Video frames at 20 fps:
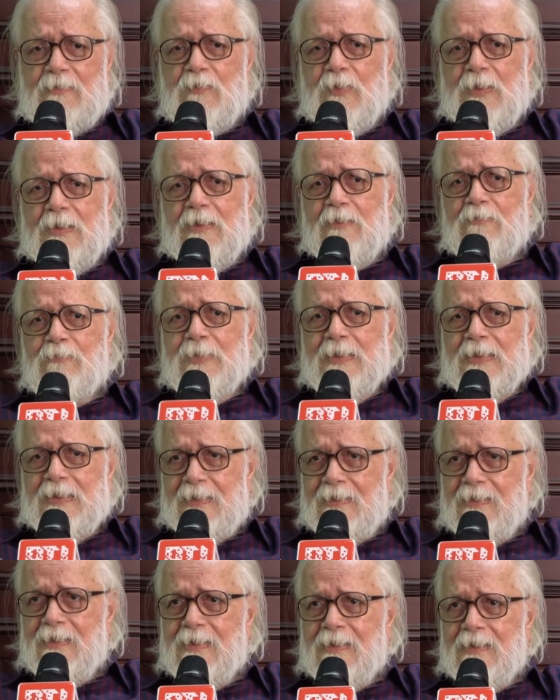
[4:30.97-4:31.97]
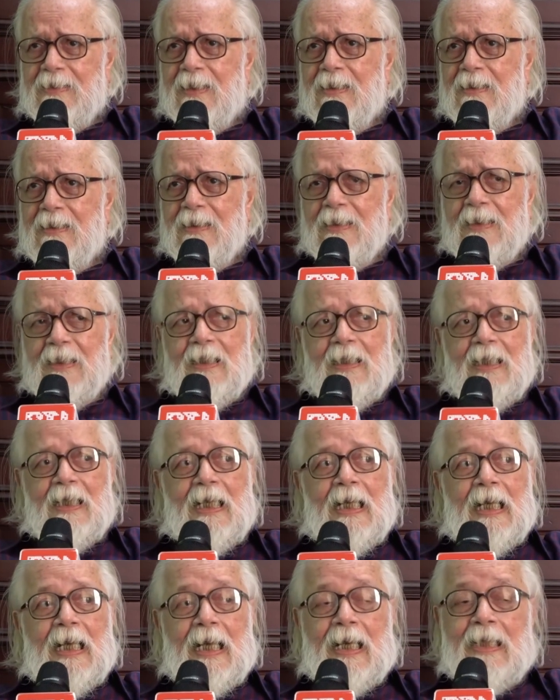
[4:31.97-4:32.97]
worth of business is there,
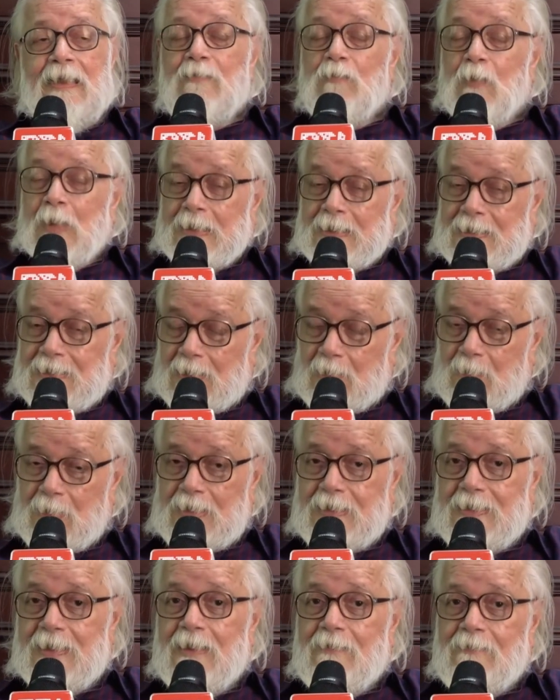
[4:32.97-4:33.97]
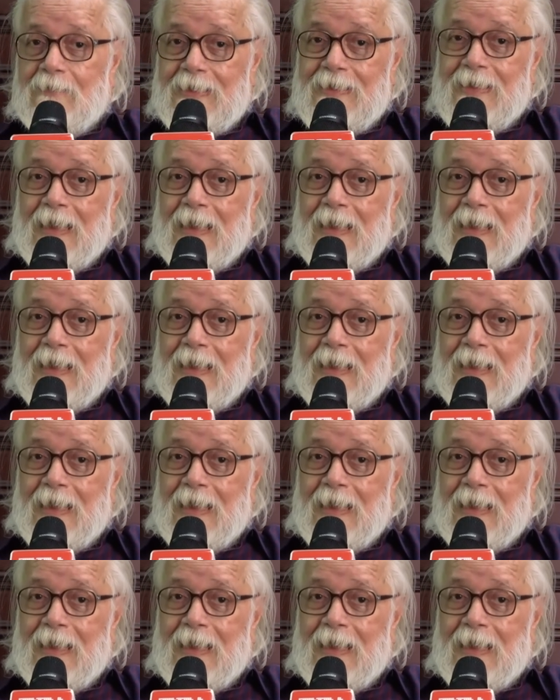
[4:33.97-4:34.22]
and what is our share?